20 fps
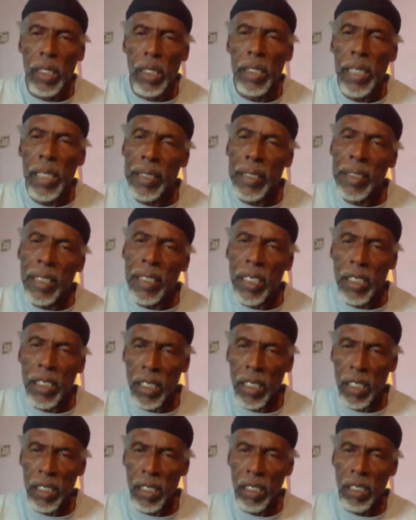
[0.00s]

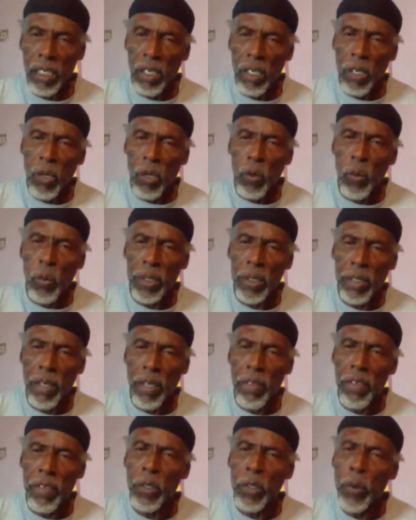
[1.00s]
Yesterday was
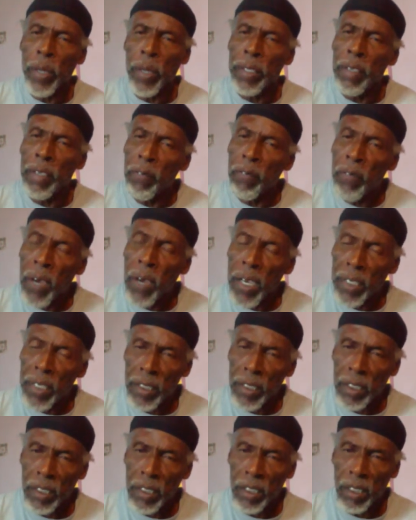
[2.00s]
the
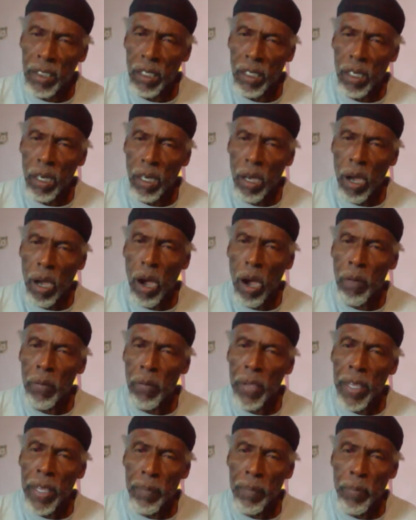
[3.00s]
21st
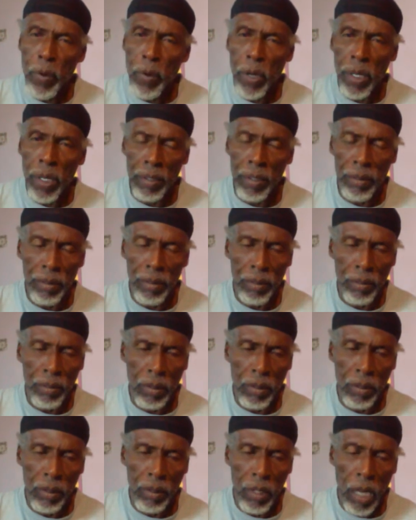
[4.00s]
of April,
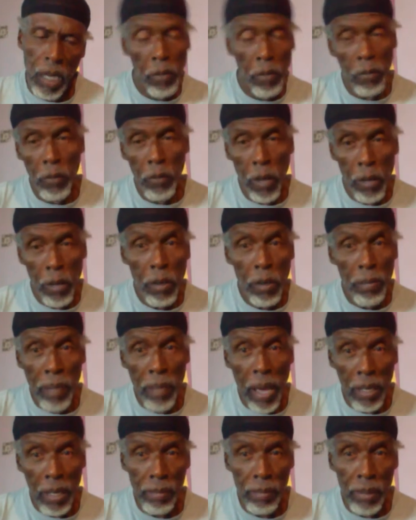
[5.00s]
a very
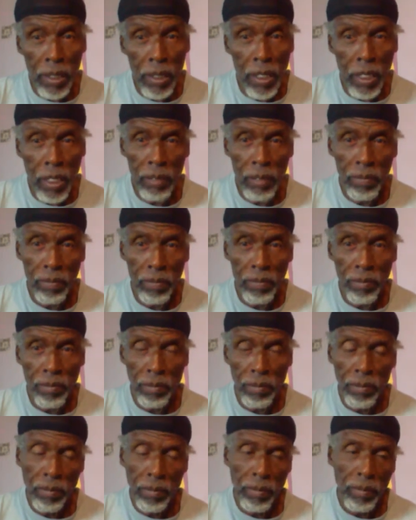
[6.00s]
remarkable day
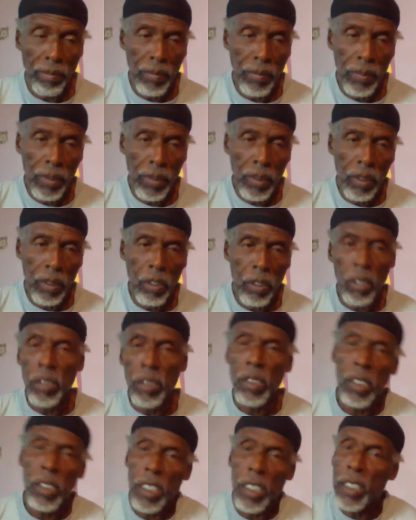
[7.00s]

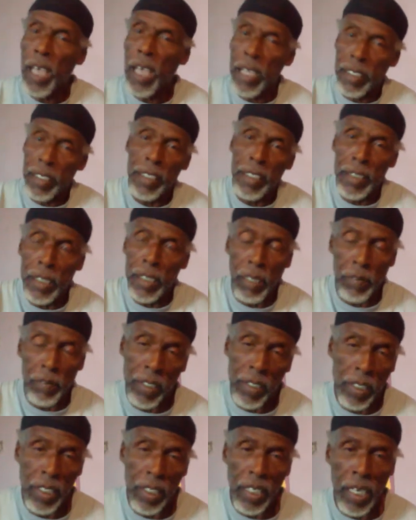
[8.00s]
concerning
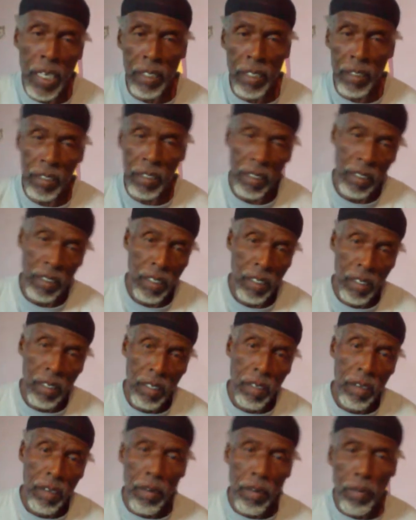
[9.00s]
1970 and
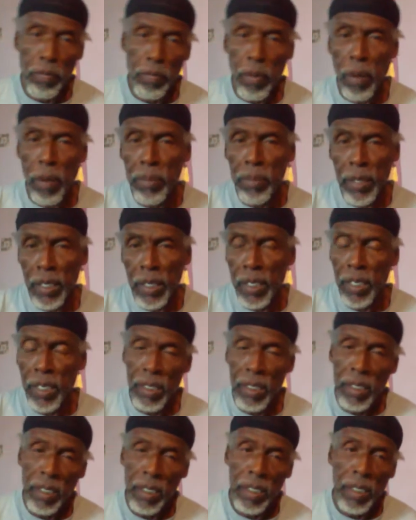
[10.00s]
probably
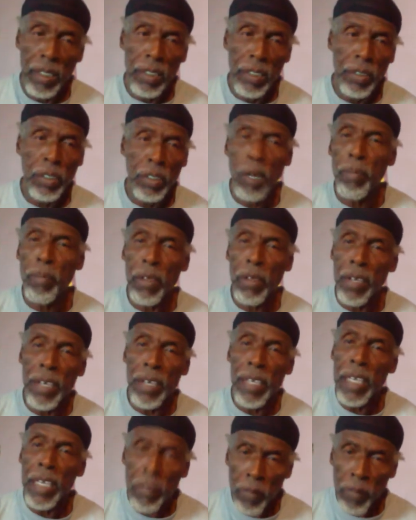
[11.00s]
some
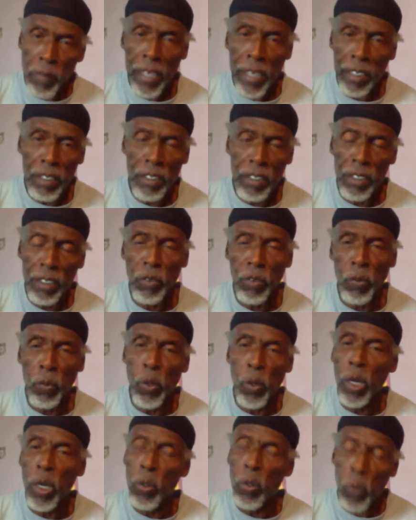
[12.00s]
other event,
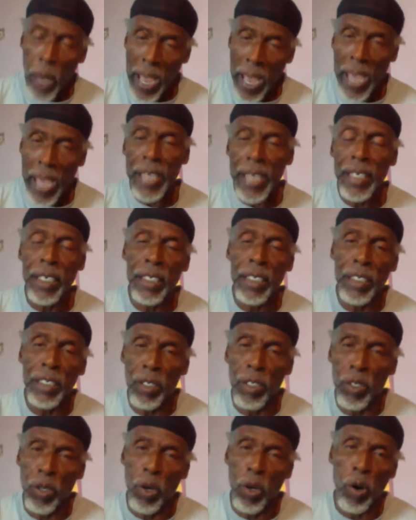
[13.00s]
worldwide and
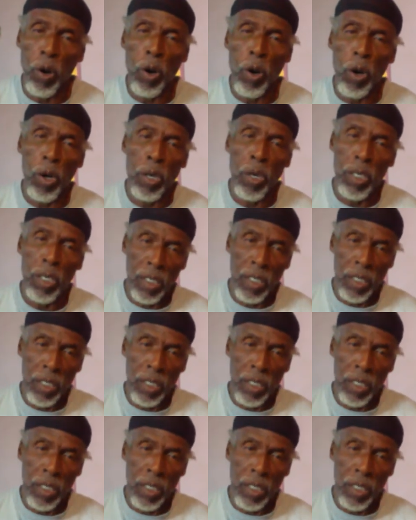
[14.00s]
or